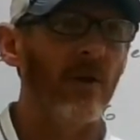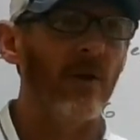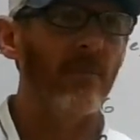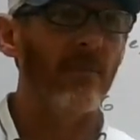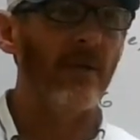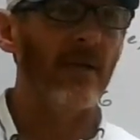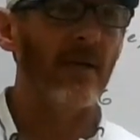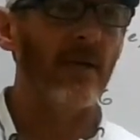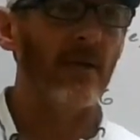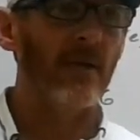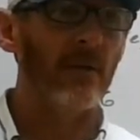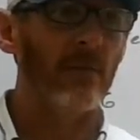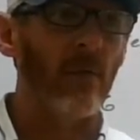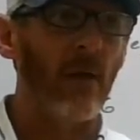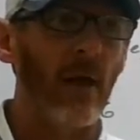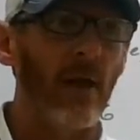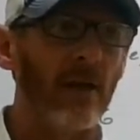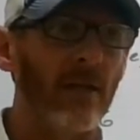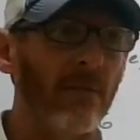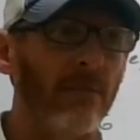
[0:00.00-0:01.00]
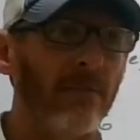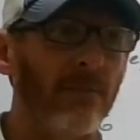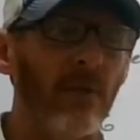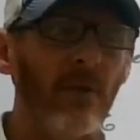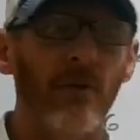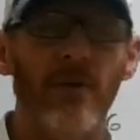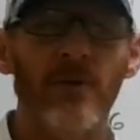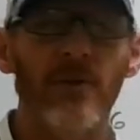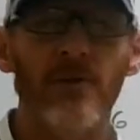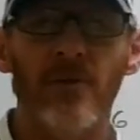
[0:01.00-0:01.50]
to be a
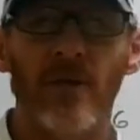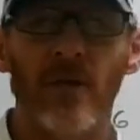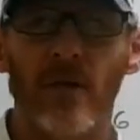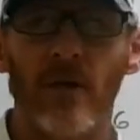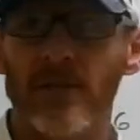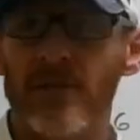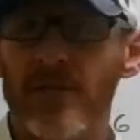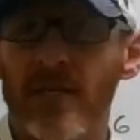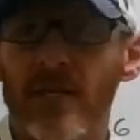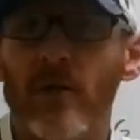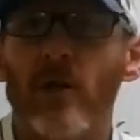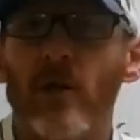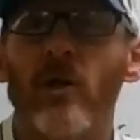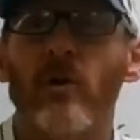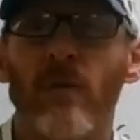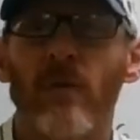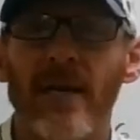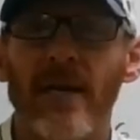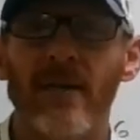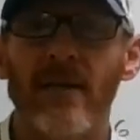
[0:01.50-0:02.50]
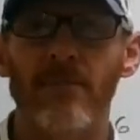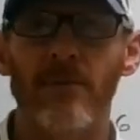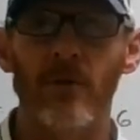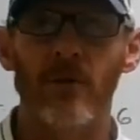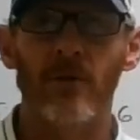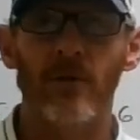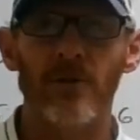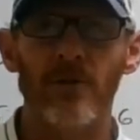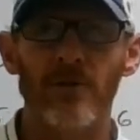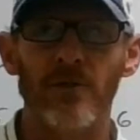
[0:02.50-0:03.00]
computer engineer. Let's say you're a great
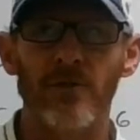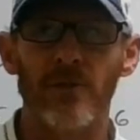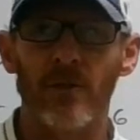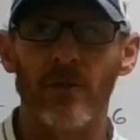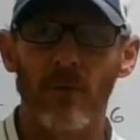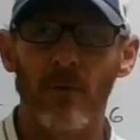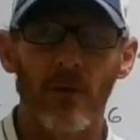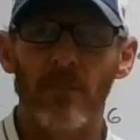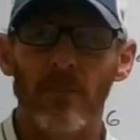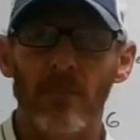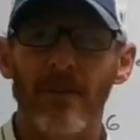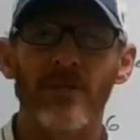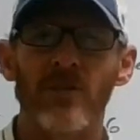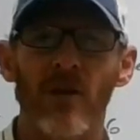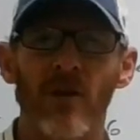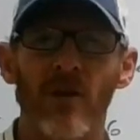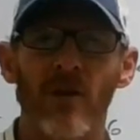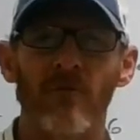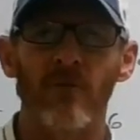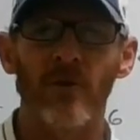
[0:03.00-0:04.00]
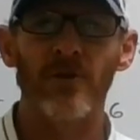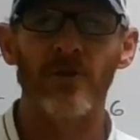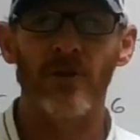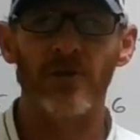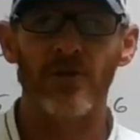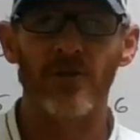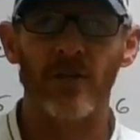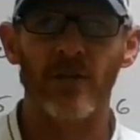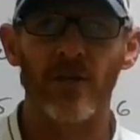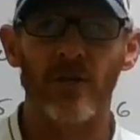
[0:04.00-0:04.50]
computer engineer, one of the best software engineers in
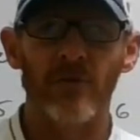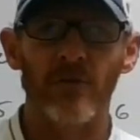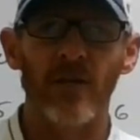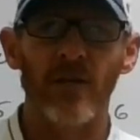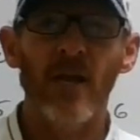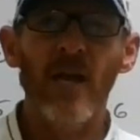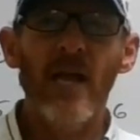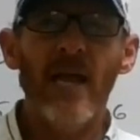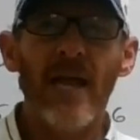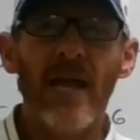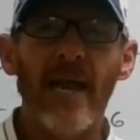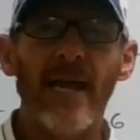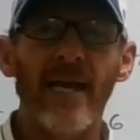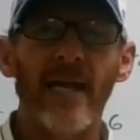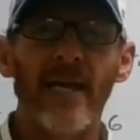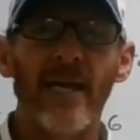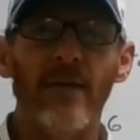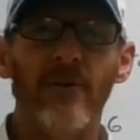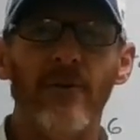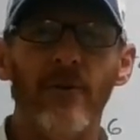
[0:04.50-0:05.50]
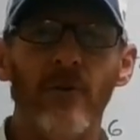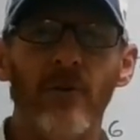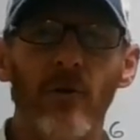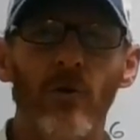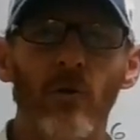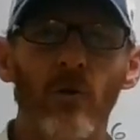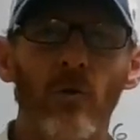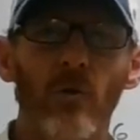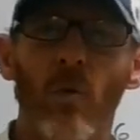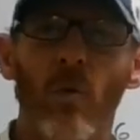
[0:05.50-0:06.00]
the country, and
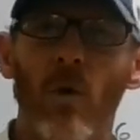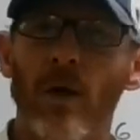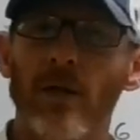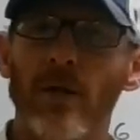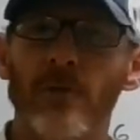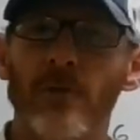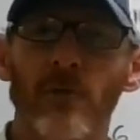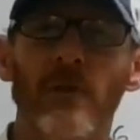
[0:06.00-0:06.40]
you want to